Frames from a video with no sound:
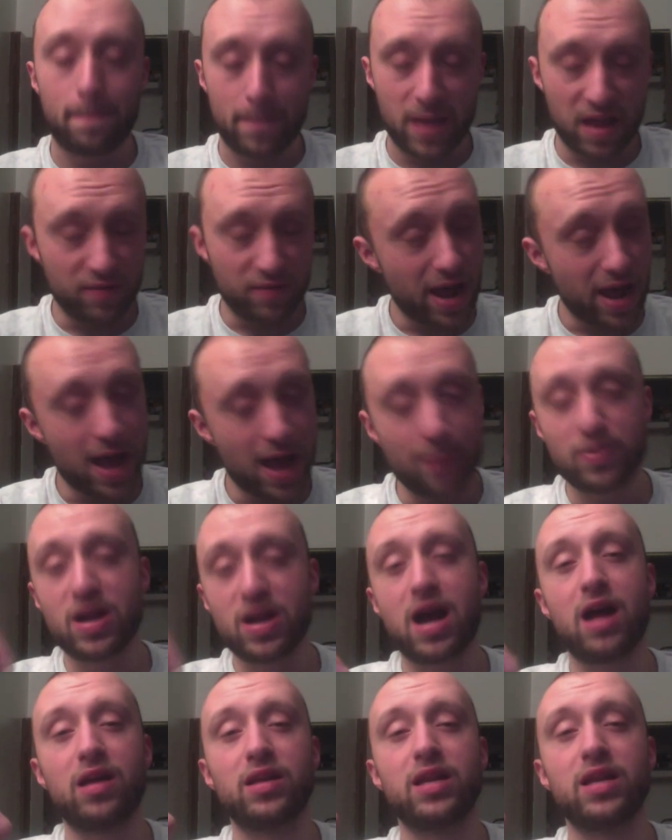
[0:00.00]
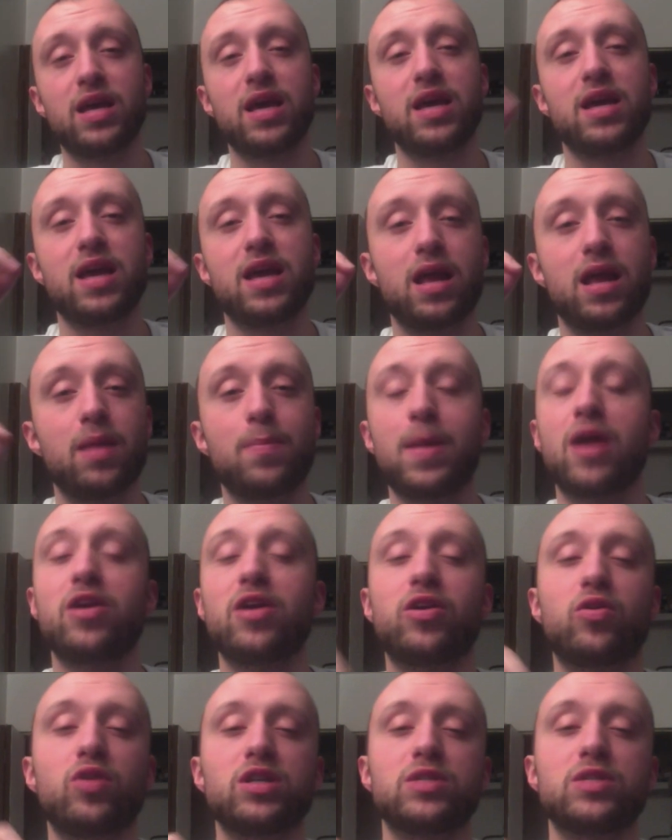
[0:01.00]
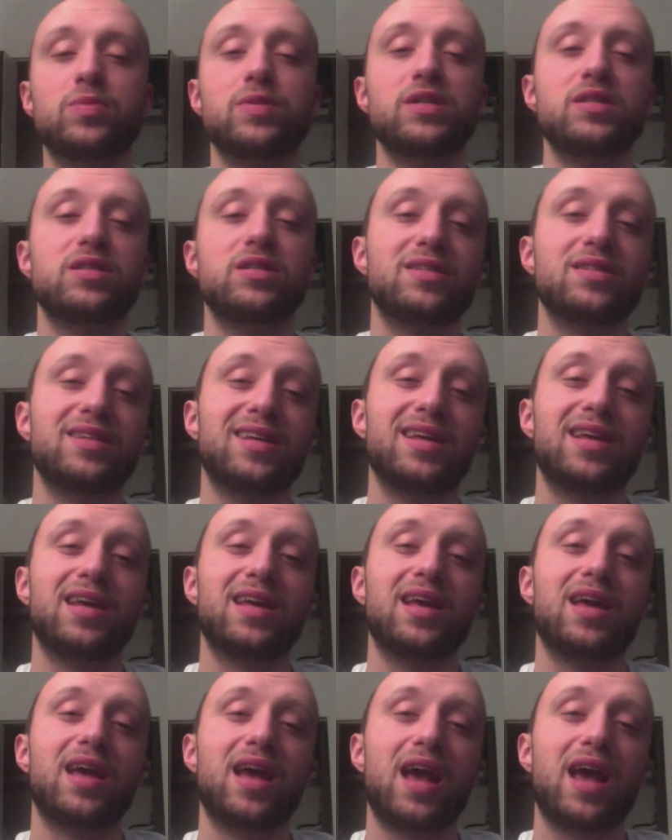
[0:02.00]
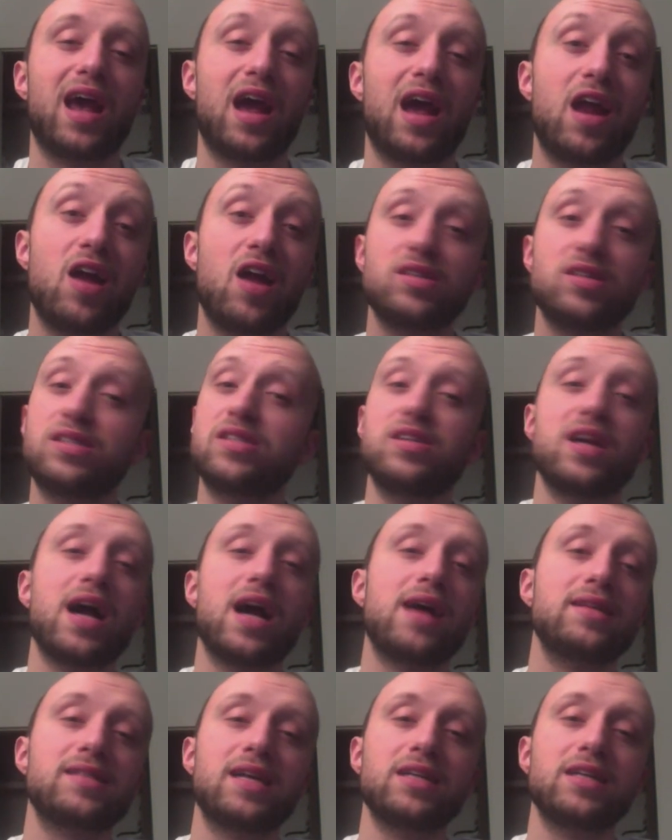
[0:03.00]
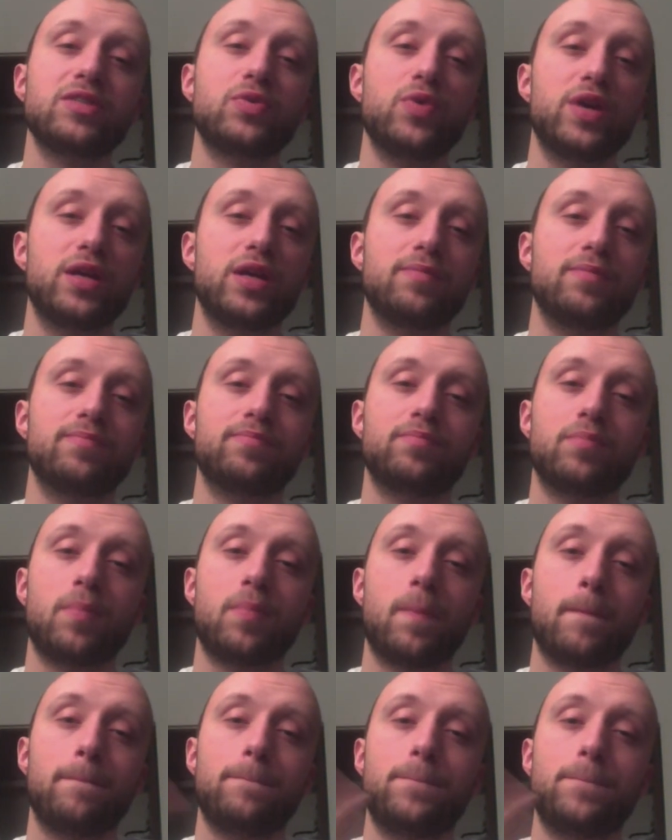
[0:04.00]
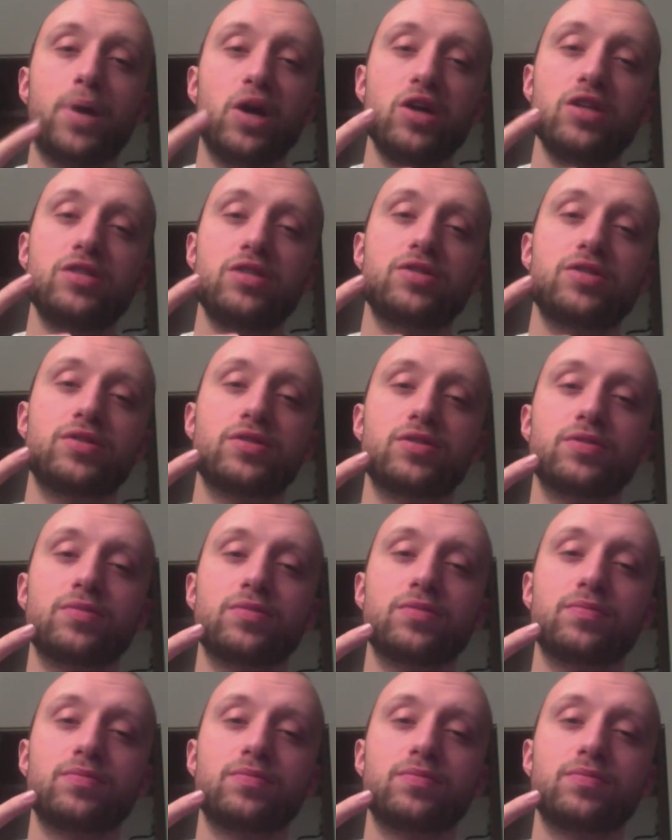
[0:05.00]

have a happy holiday, and a Merry Christmas, and I'll see you guys next week. Peace!